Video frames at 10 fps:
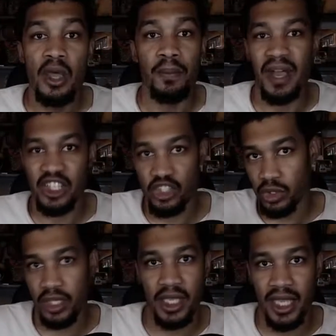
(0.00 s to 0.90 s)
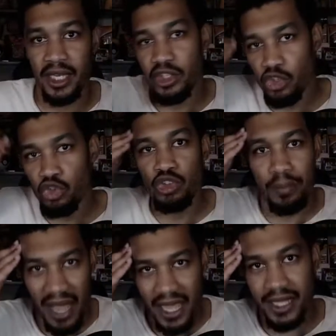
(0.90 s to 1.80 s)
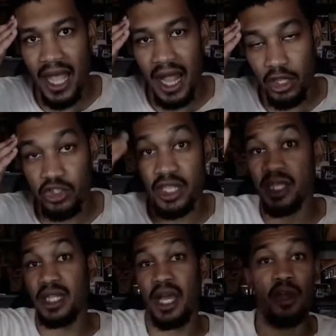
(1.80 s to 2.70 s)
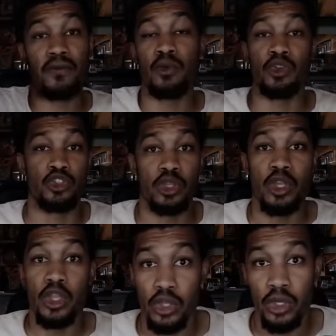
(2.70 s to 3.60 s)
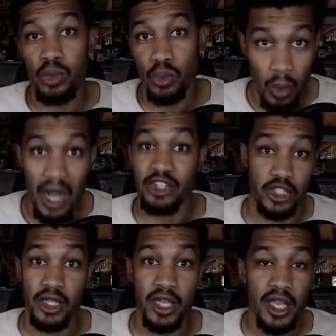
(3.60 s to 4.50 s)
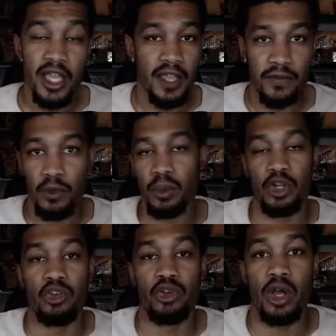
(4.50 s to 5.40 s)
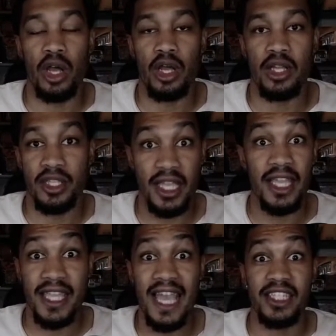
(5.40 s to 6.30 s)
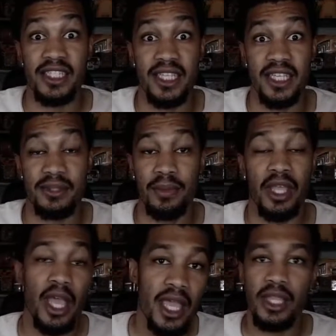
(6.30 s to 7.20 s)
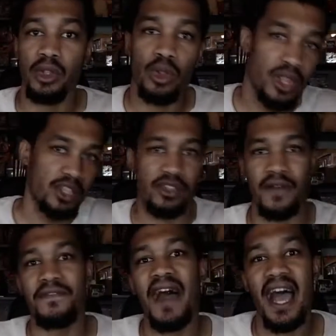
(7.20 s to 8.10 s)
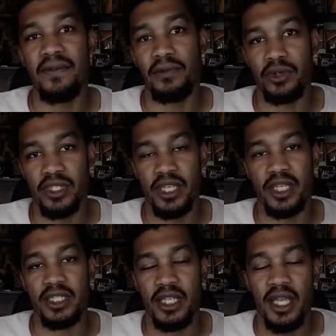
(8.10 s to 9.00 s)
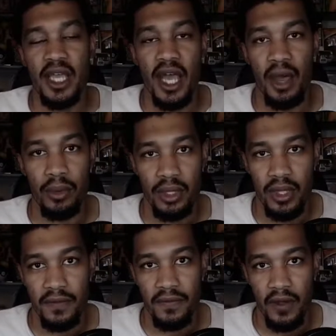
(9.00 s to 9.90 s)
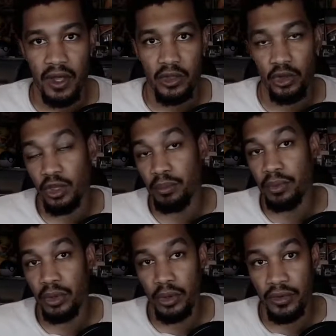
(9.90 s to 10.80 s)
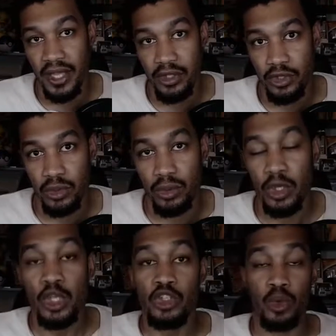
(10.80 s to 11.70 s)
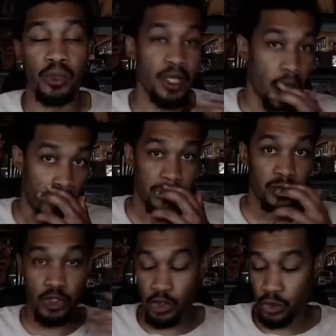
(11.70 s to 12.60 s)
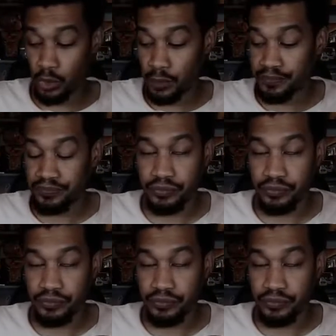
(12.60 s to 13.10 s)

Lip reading: by just looking at it, just using my knowledge, and then of course you watching, if you want to take a guess and be like, hey, that's a 5 or a 6. I would love your input on that too. So when it comes to